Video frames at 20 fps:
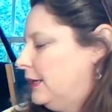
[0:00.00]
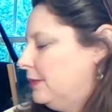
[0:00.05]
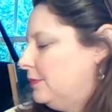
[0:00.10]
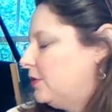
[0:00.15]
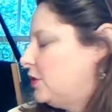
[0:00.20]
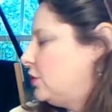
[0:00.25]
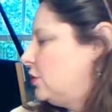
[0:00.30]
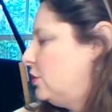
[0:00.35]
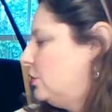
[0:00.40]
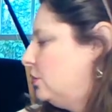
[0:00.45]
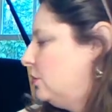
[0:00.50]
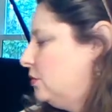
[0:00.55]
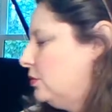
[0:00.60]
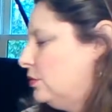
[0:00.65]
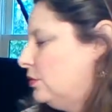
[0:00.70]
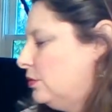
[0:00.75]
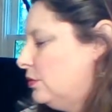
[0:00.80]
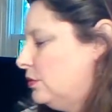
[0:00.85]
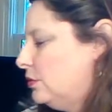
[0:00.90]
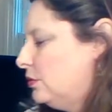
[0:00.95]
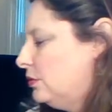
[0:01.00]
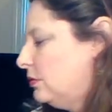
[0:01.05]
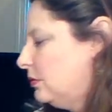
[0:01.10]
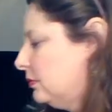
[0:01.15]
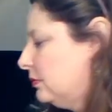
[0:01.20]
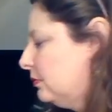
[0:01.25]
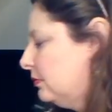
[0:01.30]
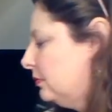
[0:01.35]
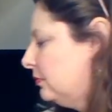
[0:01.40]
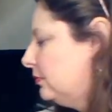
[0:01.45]
to
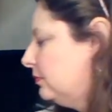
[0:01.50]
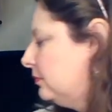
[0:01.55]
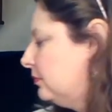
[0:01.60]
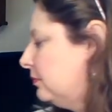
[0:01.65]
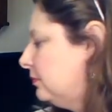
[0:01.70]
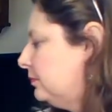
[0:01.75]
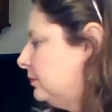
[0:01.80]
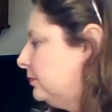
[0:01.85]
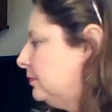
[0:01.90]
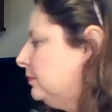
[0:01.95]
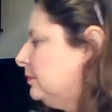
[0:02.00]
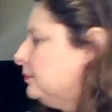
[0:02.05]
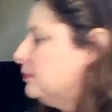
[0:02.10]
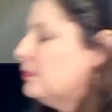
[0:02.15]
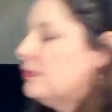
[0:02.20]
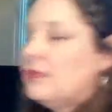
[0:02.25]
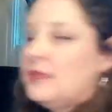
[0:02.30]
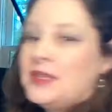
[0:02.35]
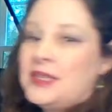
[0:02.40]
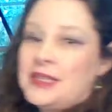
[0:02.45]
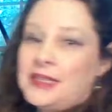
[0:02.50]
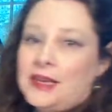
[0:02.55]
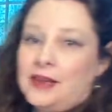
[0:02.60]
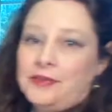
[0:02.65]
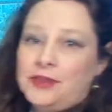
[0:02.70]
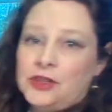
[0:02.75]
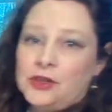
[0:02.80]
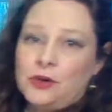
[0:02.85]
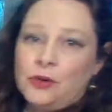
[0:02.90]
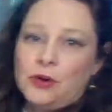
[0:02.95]

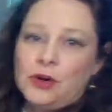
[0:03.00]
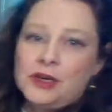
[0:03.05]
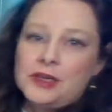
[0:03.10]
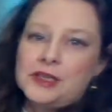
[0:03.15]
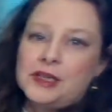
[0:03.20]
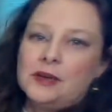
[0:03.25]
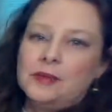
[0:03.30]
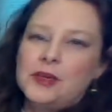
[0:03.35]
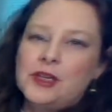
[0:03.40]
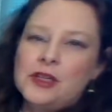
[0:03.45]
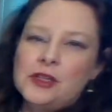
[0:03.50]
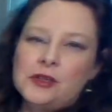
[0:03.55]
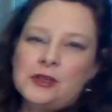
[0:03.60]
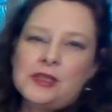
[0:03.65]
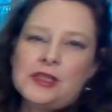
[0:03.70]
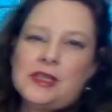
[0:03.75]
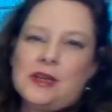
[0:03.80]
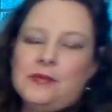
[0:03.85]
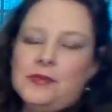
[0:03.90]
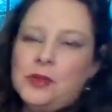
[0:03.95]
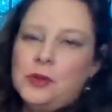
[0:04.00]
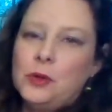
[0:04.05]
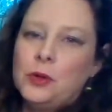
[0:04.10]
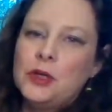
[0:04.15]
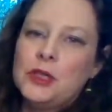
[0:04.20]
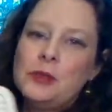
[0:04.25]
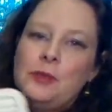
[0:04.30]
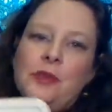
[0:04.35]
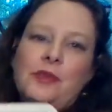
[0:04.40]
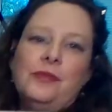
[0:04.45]
seventh chords, and I'm going to do seventh
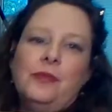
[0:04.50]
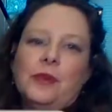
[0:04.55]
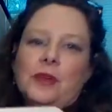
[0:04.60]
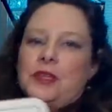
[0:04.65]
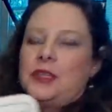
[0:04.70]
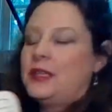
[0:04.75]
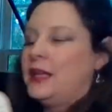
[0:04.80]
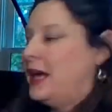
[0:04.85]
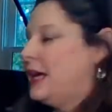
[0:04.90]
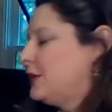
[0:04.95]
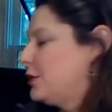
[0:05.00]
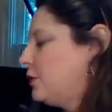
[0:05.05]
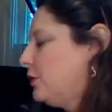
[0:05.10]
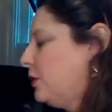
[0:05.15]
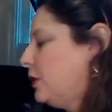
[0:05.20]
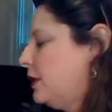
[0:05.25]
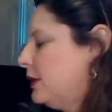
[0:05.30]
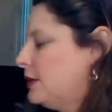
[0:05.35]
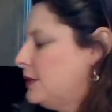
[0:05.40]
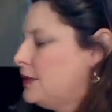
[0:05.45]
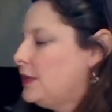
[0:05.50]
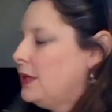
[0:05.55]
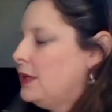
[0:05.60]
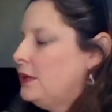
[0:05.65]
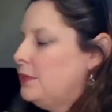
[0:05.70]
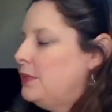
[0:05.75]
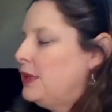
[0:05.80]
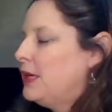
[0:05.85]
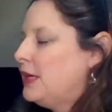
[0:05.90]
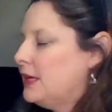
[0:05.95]
chords before slash chords
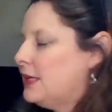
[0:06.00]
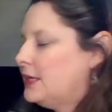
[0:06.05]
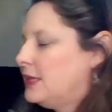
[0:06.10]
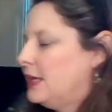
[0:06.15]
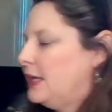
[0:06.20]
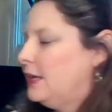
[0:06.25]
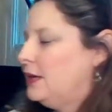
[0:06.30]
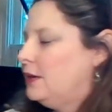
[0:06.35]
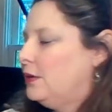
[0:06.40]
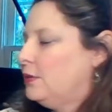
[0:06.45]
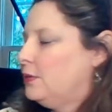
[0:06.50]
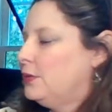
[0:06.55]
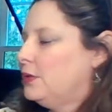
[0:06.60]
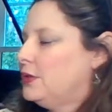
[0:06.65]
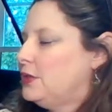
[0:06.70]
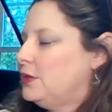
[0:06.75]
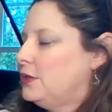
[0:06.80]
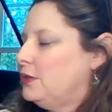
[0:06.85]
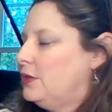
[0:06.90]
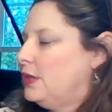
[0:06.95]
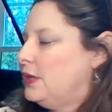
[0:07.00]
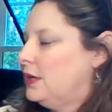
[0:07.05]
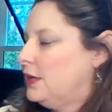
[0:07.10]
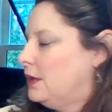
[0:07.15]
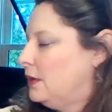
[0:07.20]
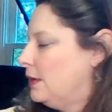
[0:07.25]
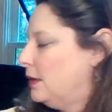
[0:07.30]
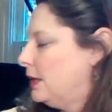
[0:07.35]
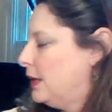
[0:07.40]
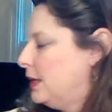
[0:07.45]
because then we'll do
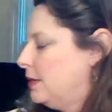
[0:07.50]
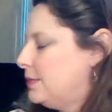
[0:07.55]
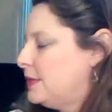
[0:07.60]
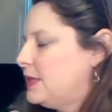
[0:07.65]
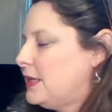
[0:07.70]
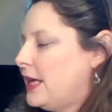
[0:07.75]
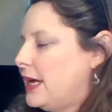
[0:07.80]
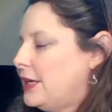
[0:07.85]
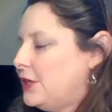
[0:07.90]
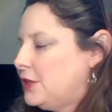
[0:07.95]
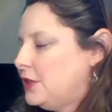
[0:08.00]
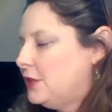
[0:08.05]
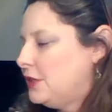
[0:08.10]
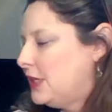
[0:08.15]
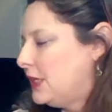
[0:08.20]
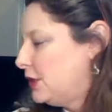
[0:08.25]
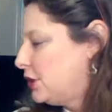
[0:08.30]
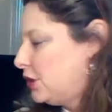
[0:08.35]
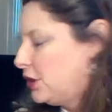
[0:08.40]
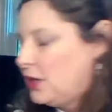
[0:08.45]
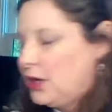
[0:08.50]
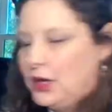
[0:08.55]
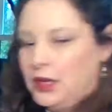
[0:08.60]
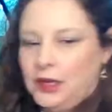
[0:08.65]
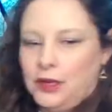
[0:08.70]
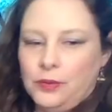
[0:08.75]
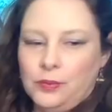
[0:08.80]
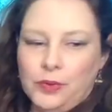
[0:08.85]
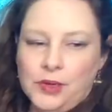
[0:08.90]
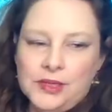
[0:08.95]
the slash notation all
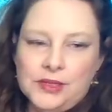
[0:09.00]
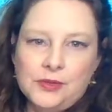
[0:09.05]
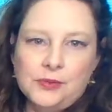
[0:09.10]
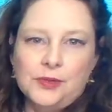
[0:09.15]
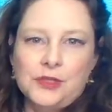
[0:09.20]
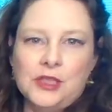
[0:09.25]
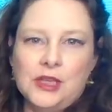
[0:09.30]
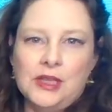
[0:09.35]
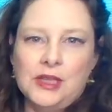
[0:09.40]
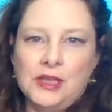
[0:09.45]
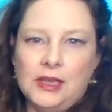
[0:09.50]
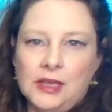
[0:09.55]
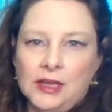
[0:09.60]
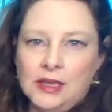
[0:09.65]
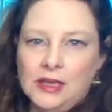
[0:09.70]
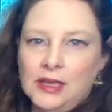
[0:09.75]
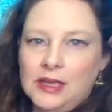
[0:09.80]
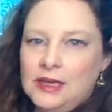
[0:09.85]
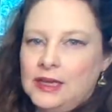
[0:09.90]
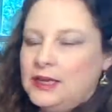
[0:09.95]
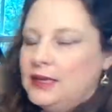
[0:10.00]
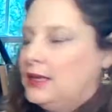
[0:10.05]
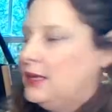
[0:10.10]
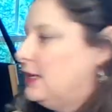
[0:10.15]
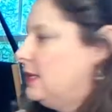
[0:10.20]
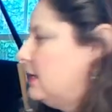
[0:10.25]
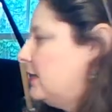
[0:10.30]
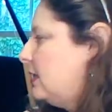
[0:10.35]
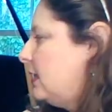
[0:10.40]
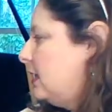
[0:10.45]
at once, which I think
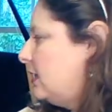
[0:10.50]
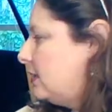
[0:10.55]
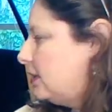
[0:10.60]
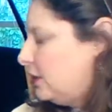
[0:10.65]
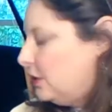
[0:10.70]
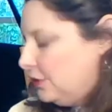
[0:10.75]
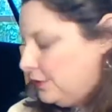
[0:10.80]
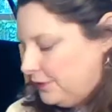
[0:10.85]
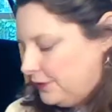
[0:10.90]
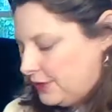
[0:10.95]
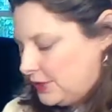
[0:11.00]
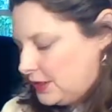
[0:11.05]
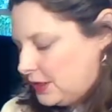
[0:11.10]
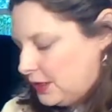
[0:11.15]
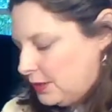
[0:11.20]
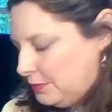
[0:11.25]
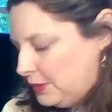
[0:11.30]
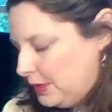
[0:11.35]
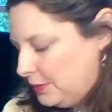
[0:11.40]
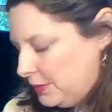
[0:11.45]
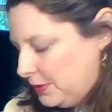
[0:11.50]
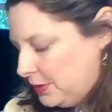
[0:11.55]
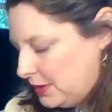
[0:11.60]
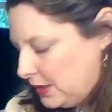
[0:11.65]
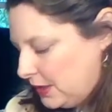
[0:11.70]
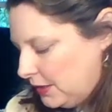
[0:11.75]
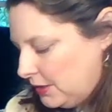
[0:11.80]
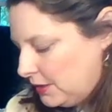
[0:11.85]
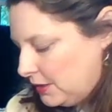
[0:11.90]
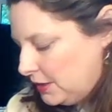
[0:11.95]
is easier for some people to
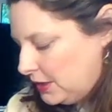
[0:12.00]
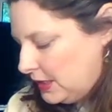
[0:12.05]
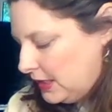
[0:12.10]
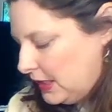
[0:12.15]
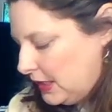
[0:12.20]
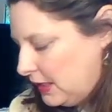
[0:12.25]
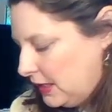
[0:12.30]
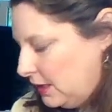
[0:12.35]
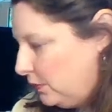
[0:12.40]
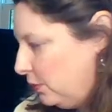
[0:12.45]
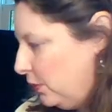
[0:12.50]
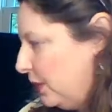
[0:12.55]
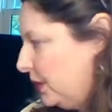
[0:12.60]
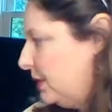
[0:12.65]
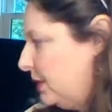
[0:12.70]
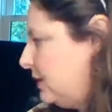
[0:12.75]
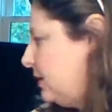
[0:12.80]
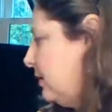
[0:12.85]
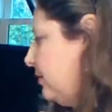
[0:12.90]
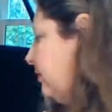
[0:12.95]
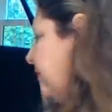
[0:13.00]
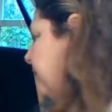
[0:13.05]
understand once